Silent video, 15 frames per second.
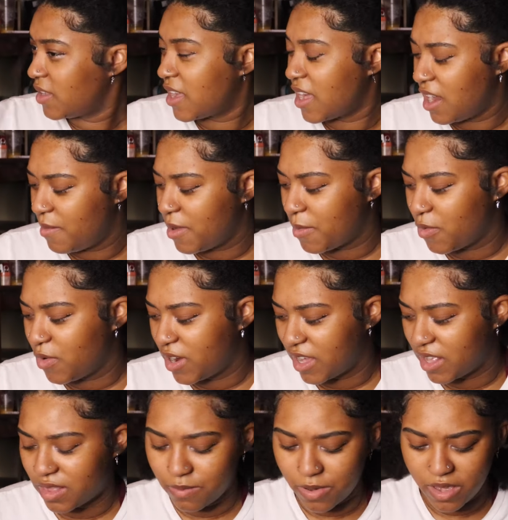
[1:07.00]
Kind of make me want to
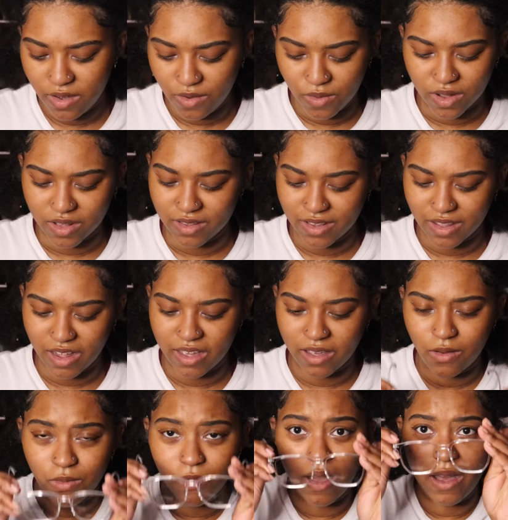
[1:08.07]
get the pink ones.
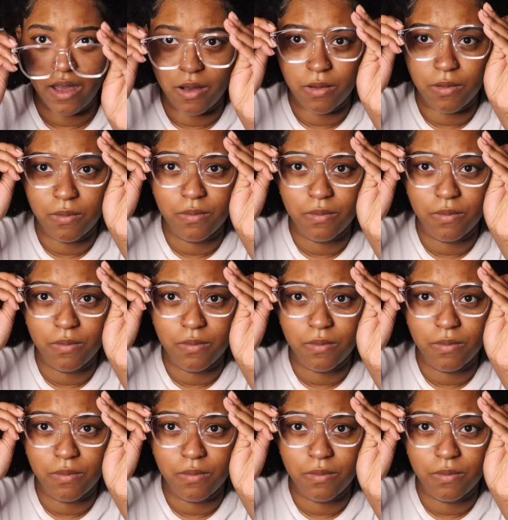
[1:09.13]
Like, wow.